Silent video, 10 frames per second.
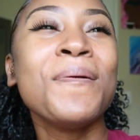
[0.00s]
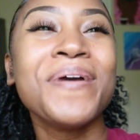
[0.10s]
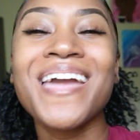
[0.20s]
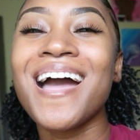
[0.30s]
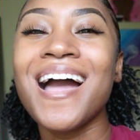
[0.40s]

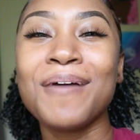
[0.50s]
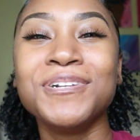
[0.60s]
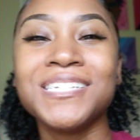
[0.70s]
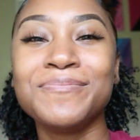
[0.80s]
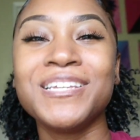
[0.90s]
But yeah, I'm
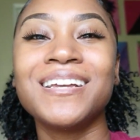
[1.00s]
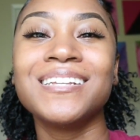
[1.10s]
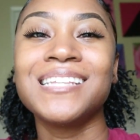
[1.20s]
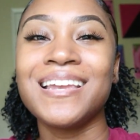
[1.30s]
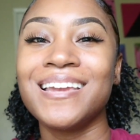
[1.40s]
gonna just be
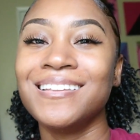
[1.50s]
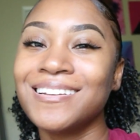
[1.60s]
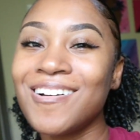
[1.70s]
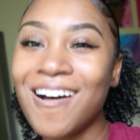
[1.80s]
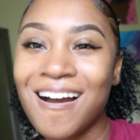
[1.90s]
like singing it in
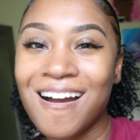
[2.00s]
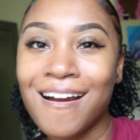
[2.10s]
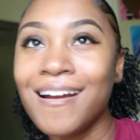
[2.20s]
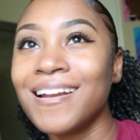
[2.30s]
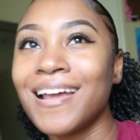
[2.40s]
the
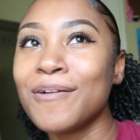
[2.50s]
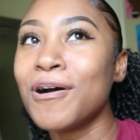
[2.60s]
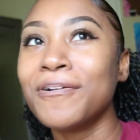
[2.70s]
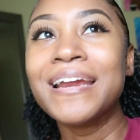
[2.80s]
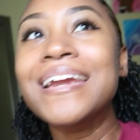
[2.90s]
car and like
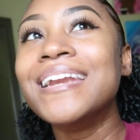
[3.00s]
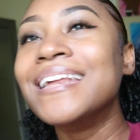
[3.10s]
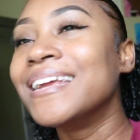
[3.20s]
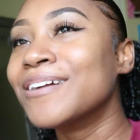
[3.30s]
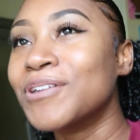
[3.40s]
while we're eating or